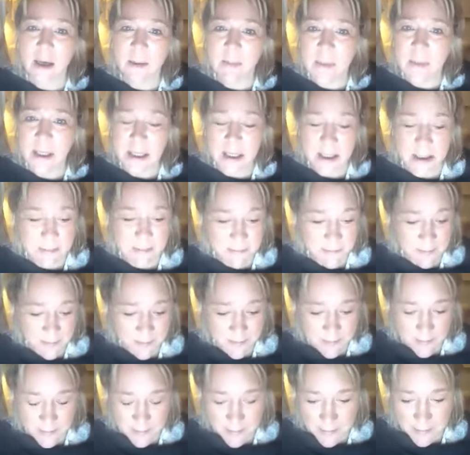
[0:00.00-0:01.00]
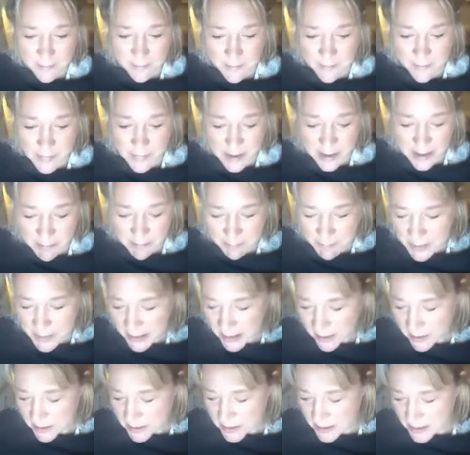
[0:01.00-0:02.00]
come in and
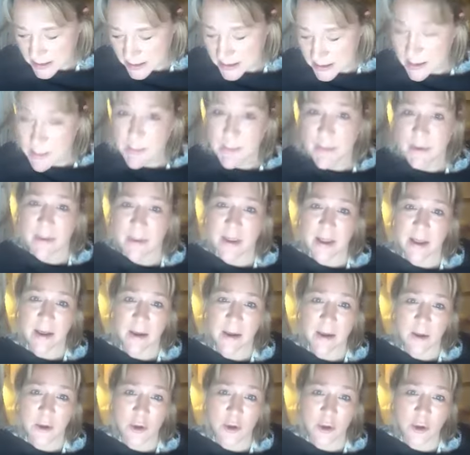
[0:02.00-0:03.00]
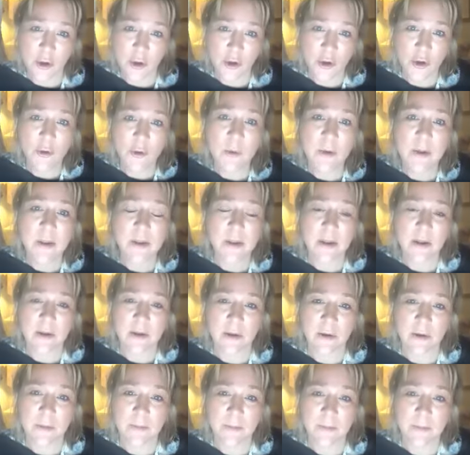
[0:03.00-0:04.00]
build something new with
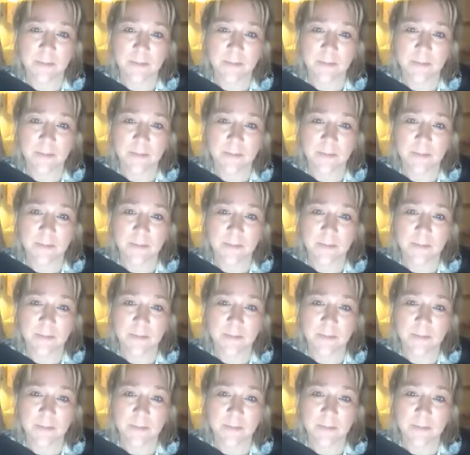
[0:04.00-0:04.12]
you.